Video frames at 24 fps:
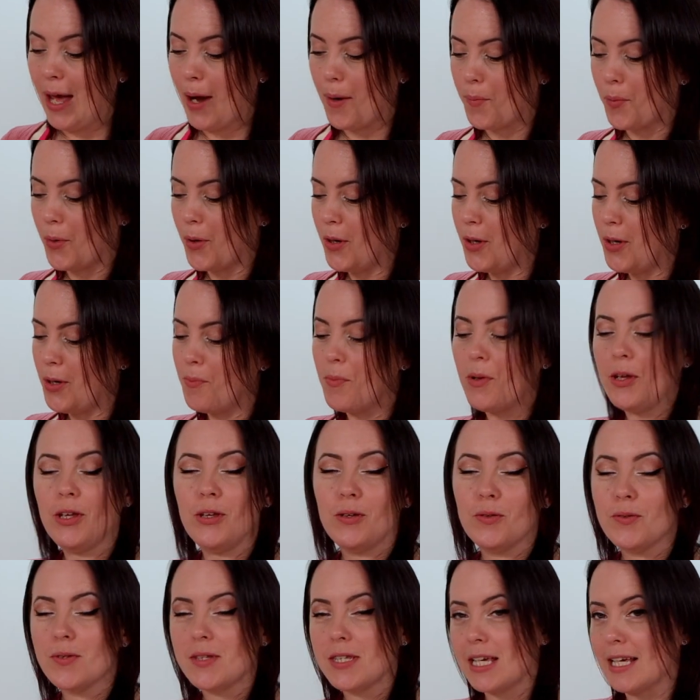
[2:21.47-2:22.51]
And we're going to be
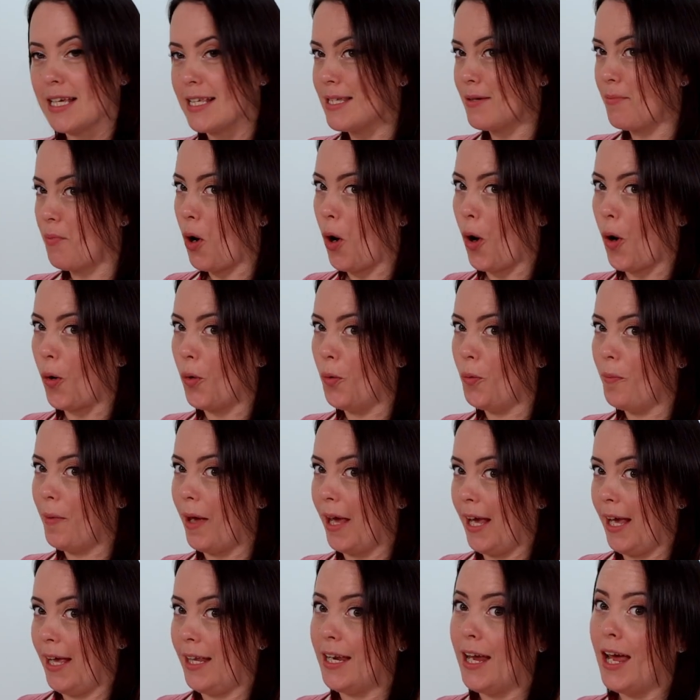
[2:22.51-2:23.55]
using some
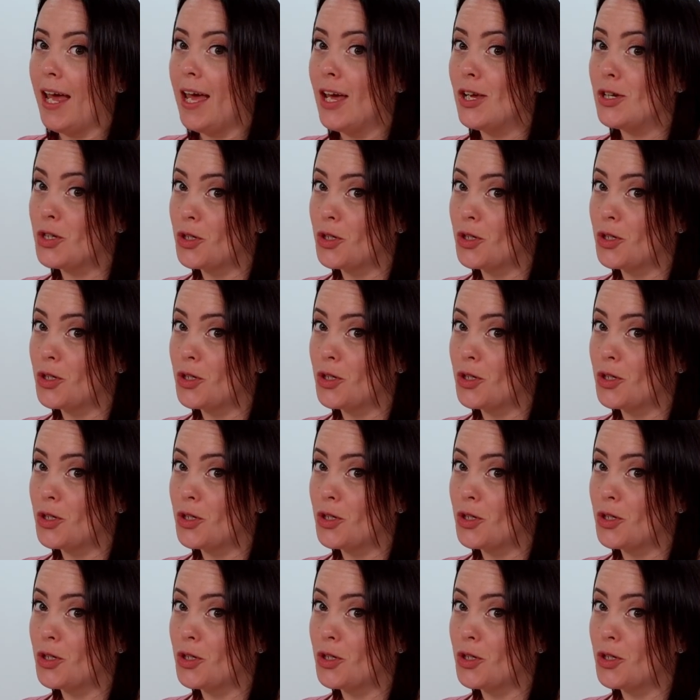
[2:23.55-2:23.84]
homemade